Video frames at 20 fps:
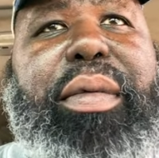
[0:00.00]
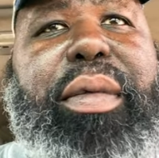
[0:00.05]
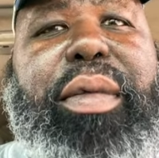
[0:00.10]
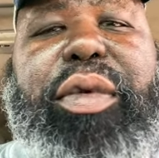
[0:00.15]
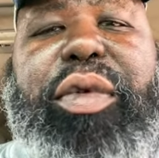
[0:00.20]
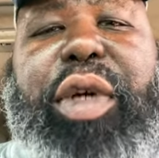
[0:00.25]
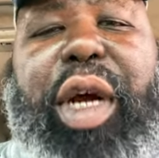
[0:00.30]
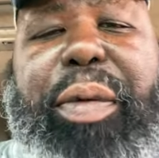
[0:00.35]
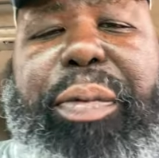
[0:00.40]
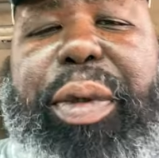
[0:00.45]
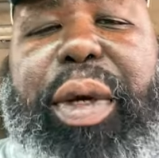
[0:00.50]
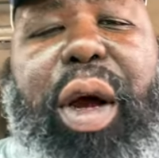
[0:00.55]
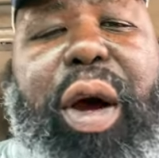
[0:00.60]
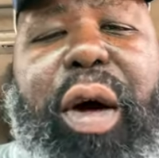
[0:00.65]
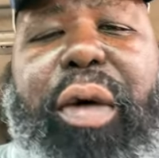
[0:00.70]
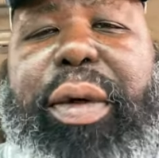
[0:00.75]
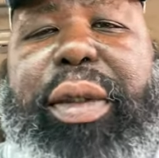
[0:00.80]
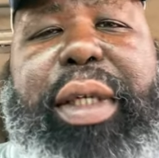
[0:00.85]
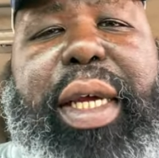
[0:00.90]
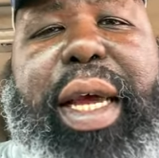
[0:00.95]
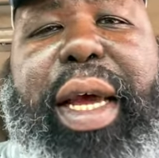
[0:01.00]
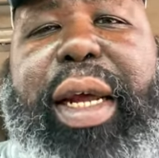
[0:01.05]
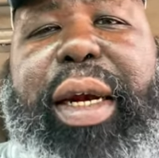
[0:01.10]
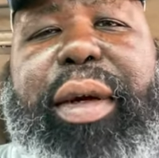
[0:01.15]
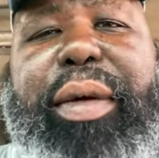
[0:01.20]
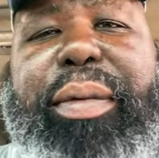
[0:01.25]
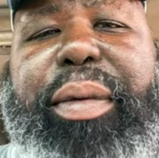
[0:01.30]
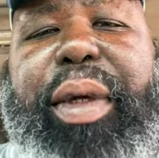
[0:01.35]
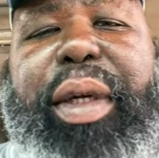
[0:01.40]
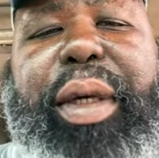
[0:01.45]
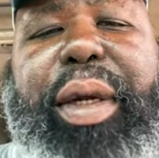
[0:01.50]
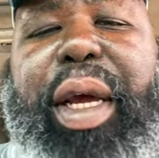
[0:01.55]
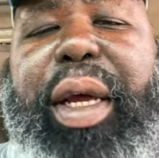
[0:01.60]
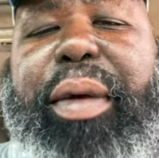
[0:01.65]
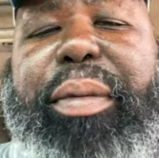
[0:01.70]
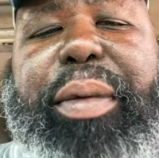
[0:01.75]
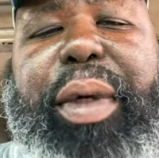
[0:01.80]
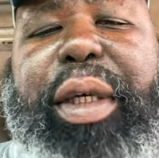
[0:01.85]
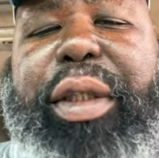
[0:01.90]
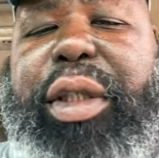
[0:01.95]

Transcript: Trump's always had a